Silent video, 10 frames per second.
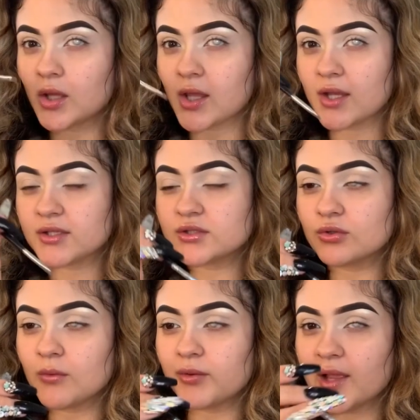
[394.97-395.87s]
And to
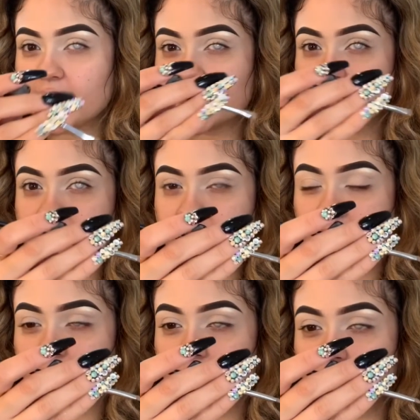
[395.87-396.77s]
apply this,
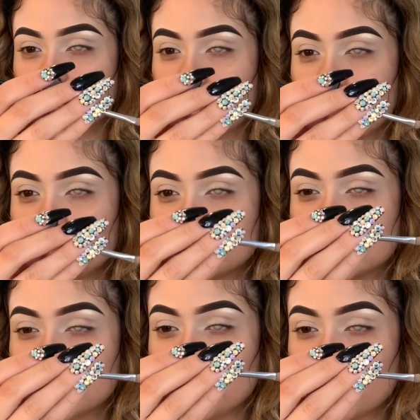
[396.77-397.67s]
I'm
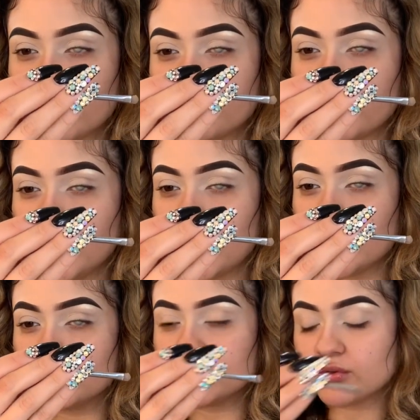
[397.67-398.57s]
using the Morphe
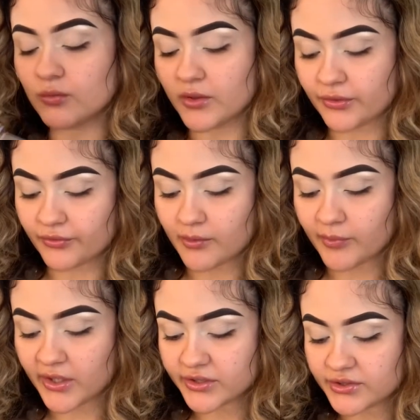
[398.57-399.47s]
M213
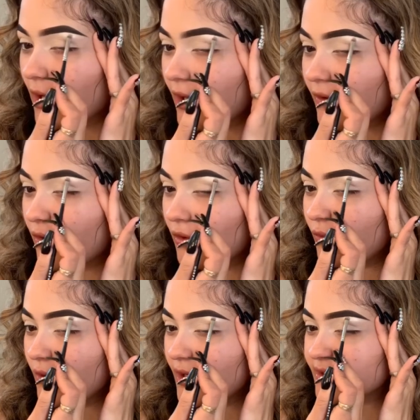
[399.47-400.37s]
brush. I
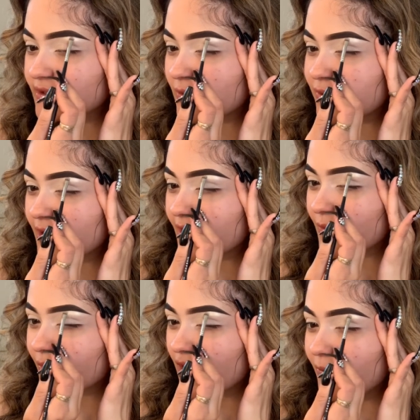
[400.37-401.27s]
always apply the
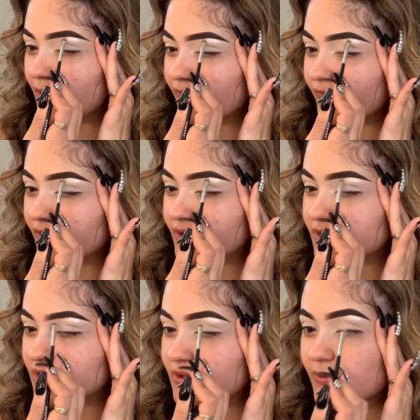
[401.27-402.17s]
brow bone first
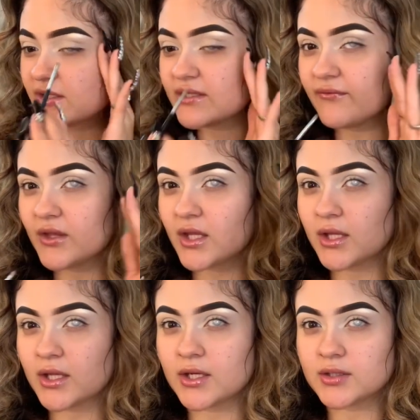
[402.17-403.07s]
just because I feel like
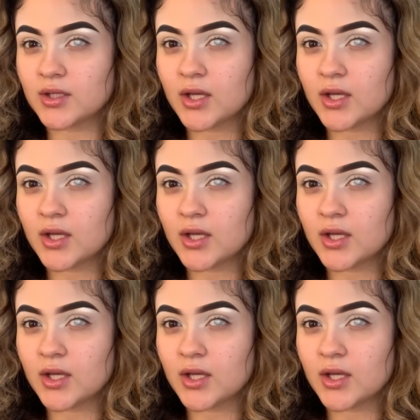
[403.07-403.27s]
it